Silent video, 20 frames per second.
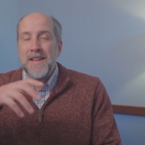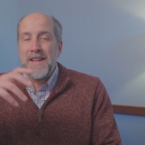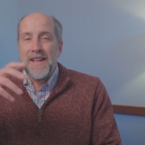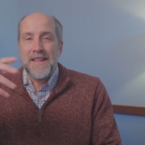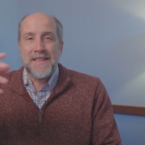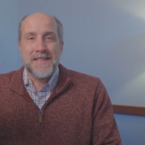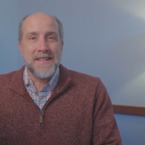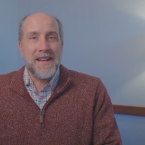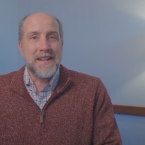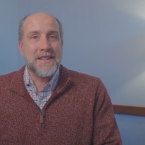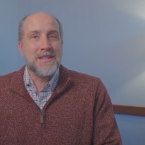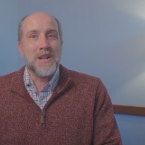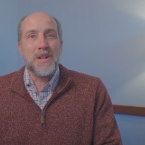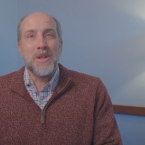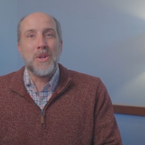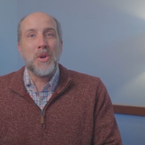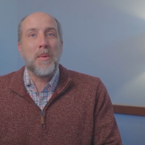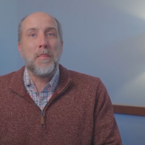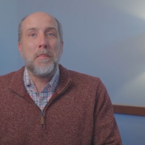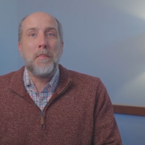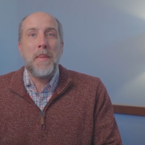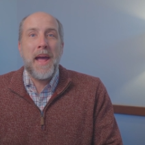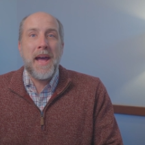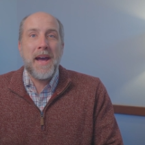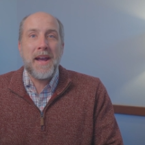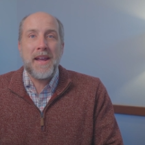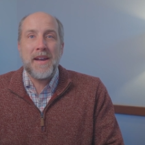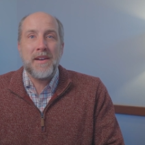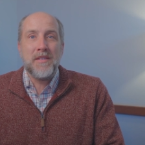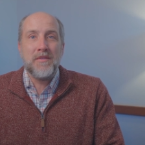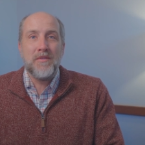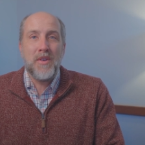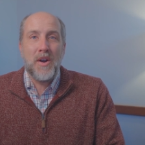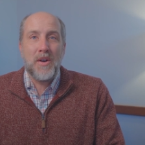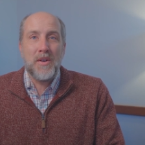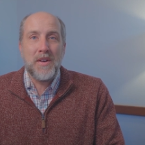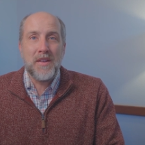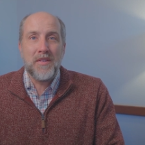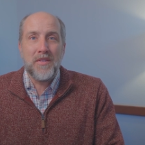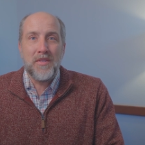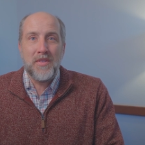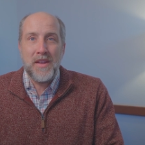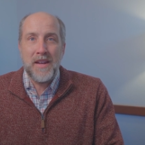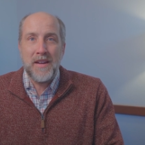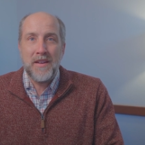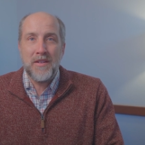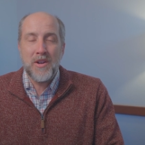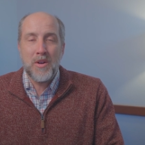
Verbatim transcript: it's nice to look back on various things,